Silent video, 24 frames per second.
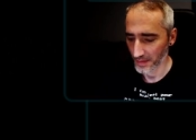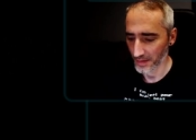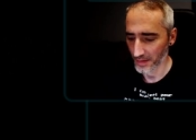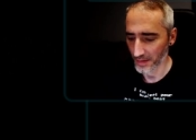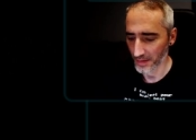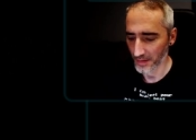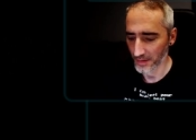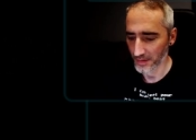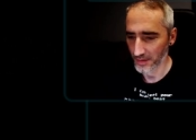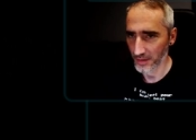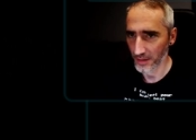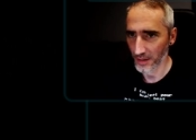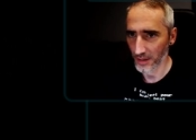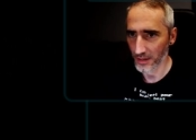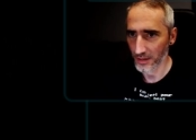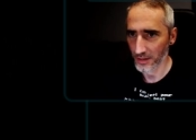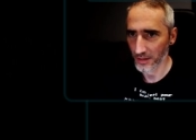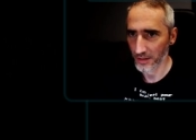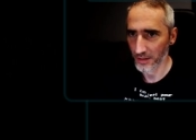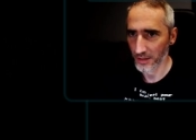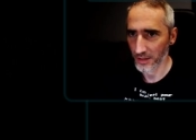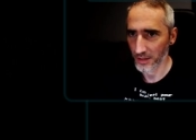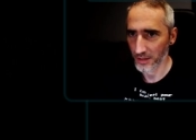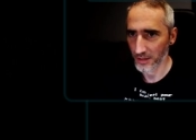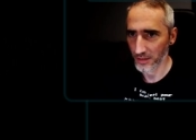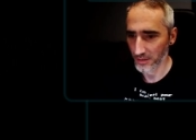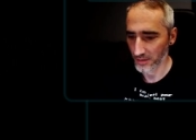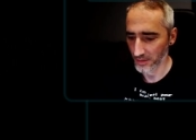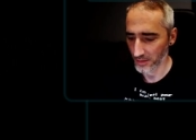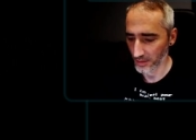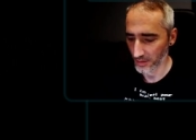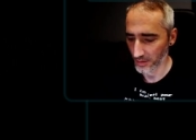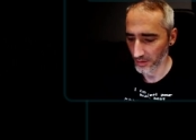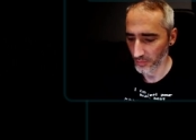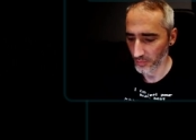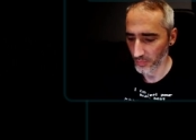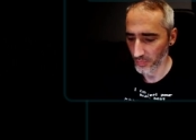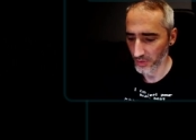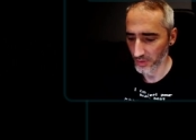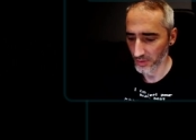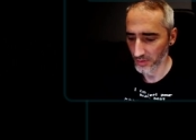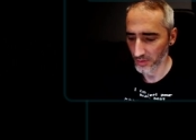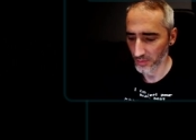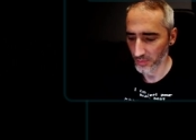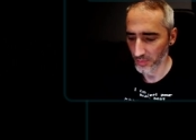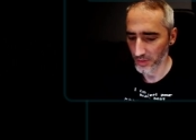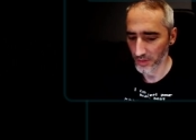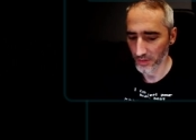And the other keys appear
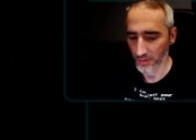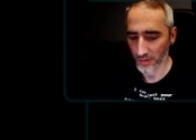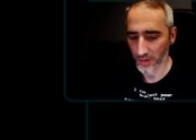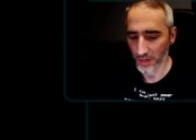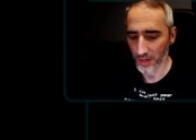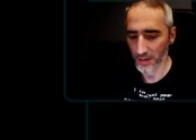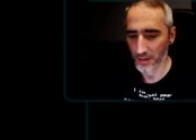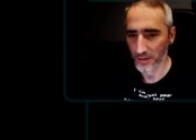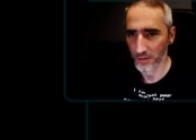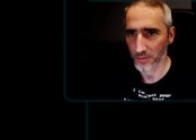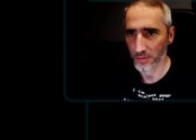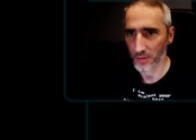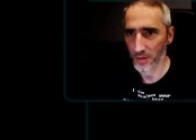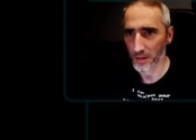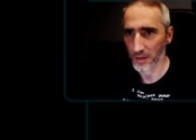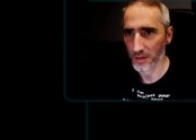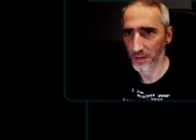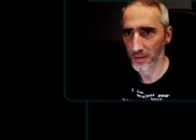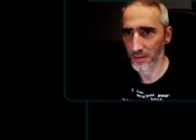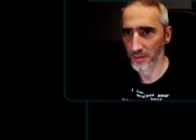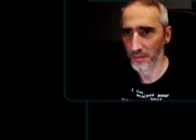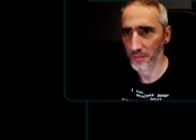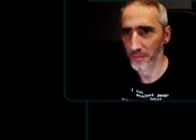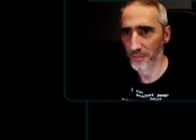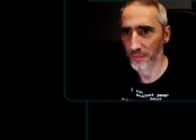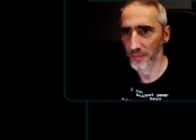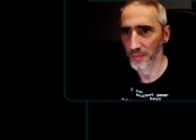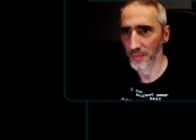to be okay as well.